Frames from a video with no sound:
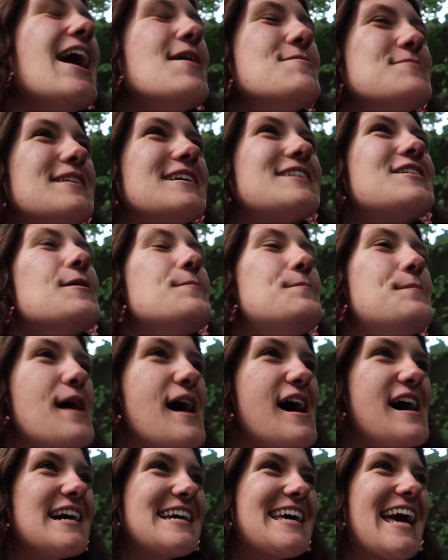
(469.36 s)
um, so I got a
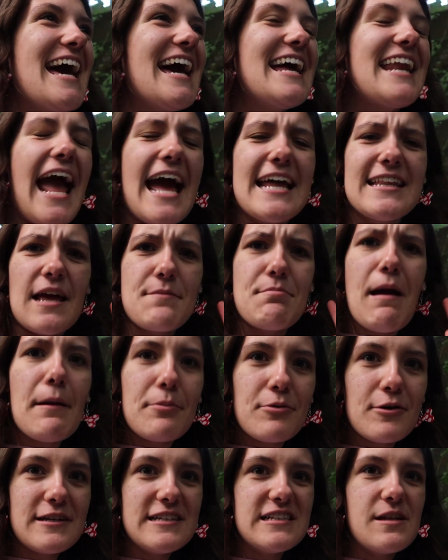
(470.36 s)
burger and it had like
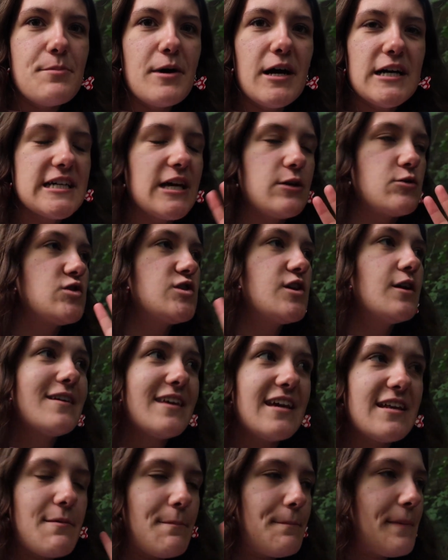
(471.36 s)
pepperoni in the burger. It was so
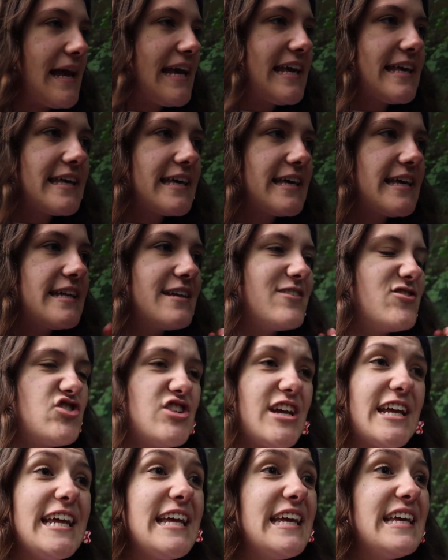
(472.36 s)
good and bacon and
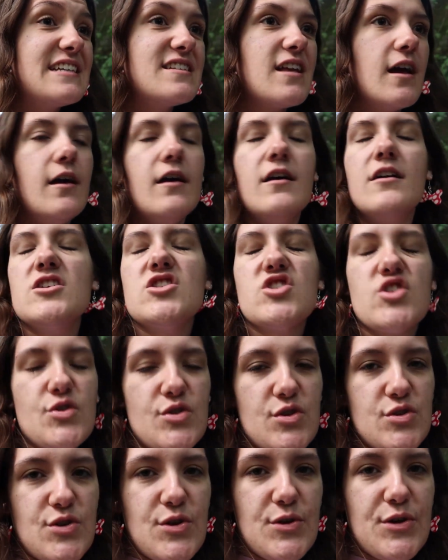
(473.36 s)
cheese. So,
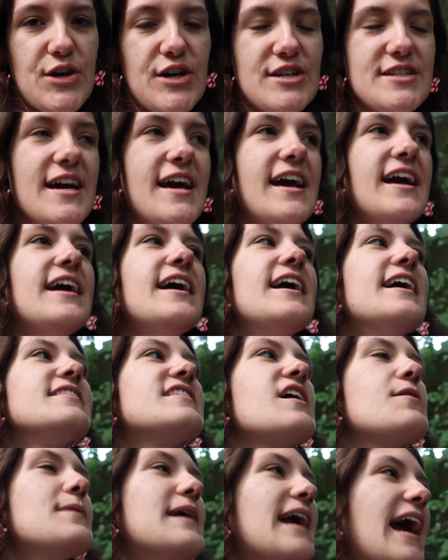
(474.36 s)
so, so good.
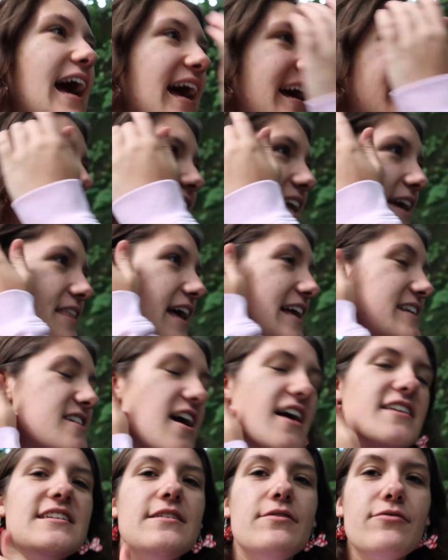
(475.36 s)
Then we had like their
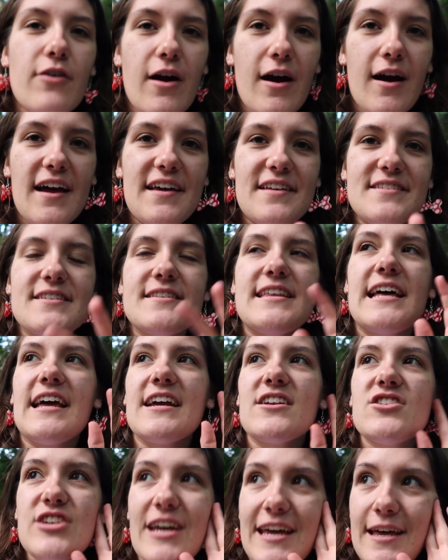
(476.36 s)
dirty fries. So they're
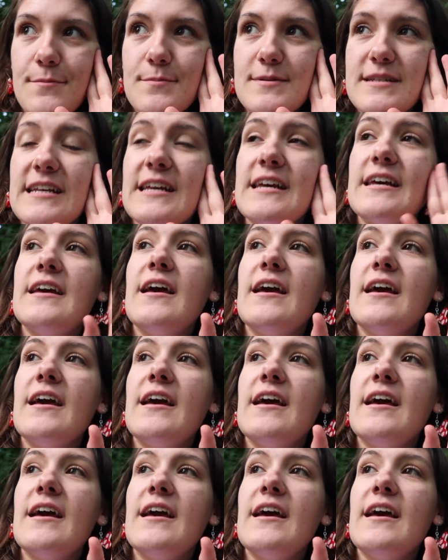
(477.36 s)
like chips